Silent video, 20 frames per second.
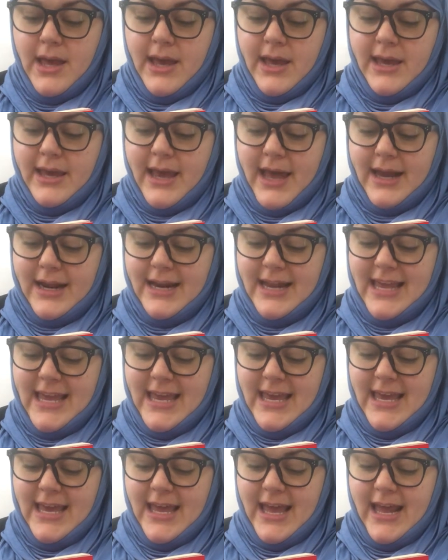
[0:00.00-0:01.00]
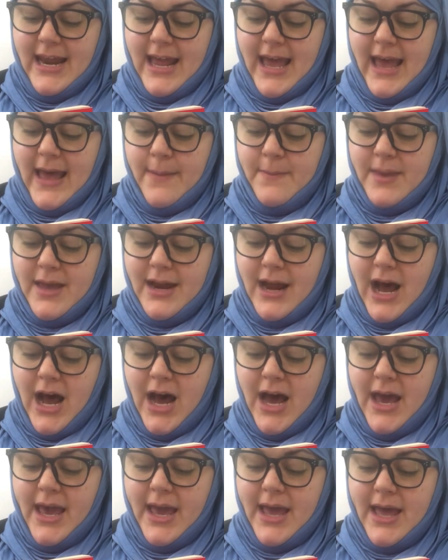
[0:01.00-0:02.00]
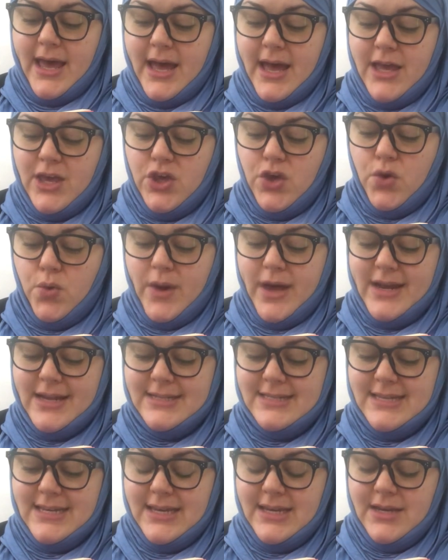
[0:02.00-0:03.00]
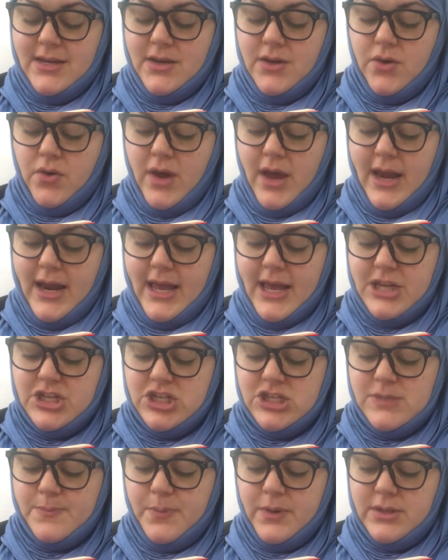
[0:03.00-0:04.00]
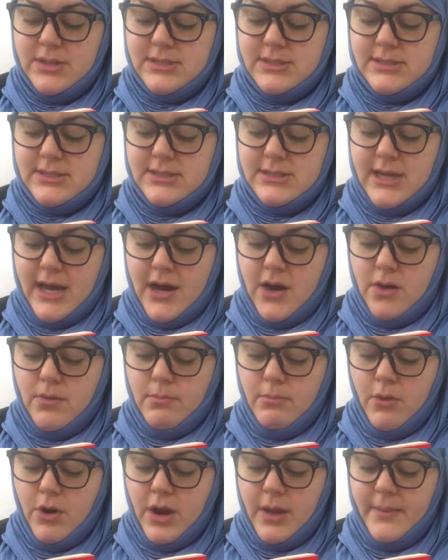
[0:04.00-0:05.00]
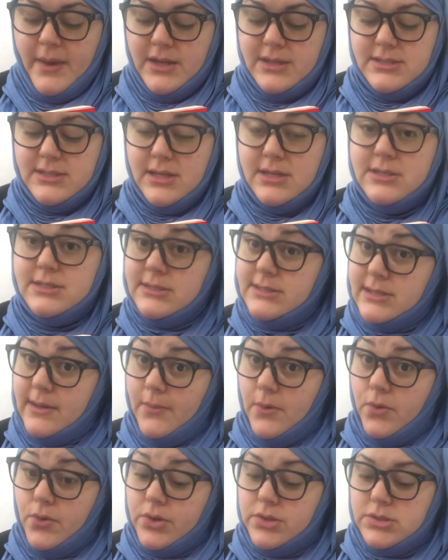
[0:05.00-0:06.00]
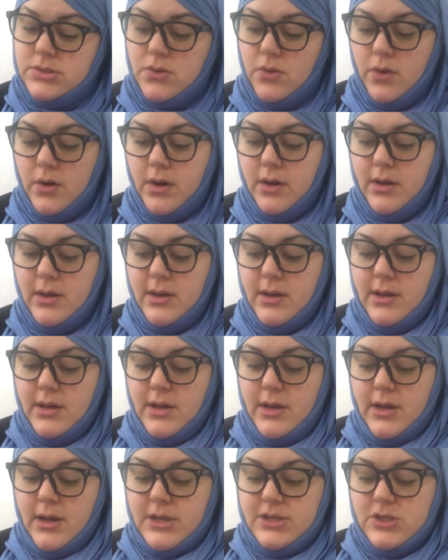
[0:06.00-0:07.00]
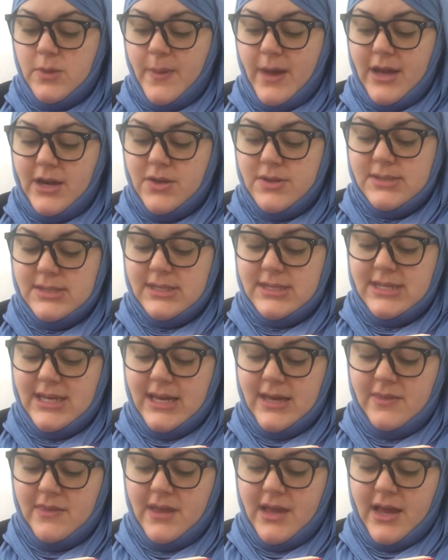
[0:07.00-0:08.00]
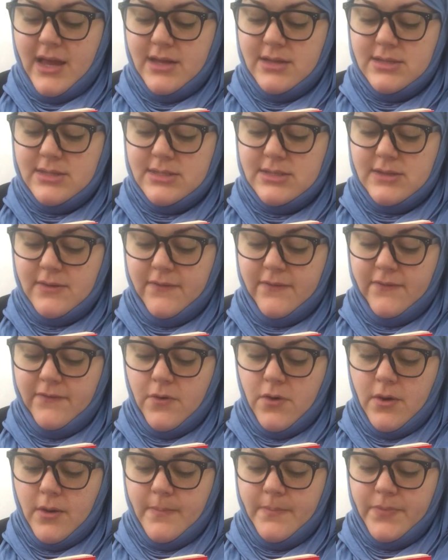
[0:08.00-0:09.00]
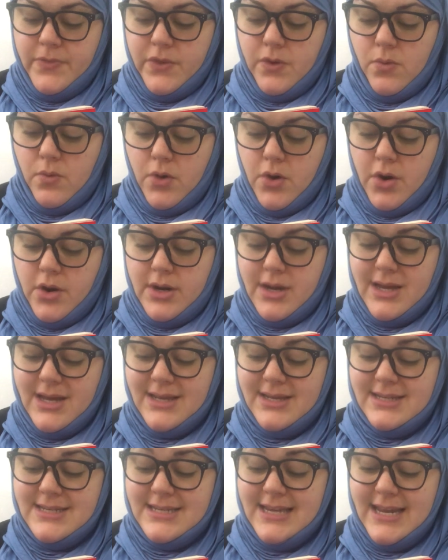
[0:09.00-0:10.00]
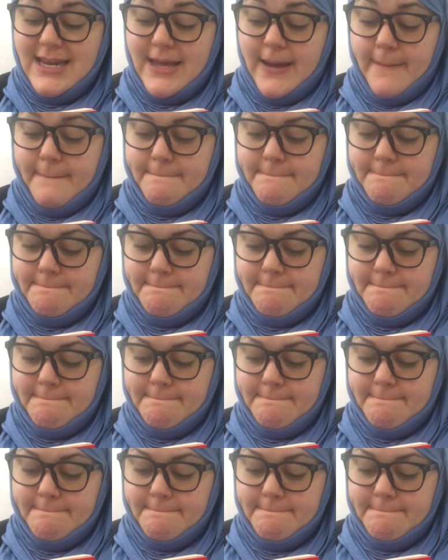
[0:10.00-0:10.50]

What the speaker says: He had an E, an M, an I, a U, and a D. Granny had just put down merriment, double word score, so Ben used the T at the end to form the word tedium.